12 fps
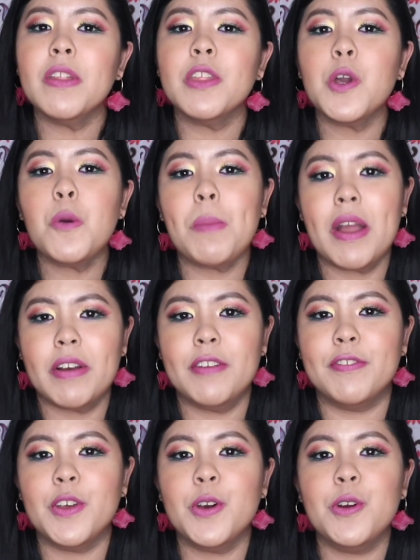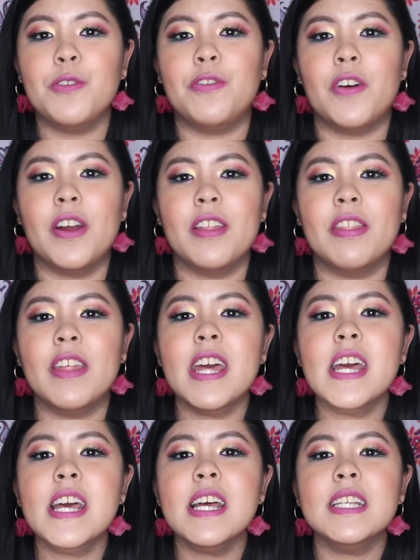with you my review for
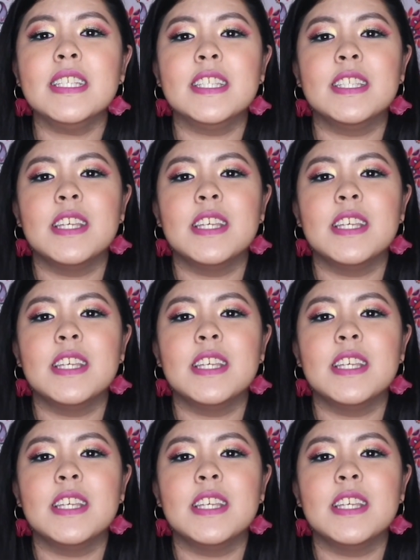this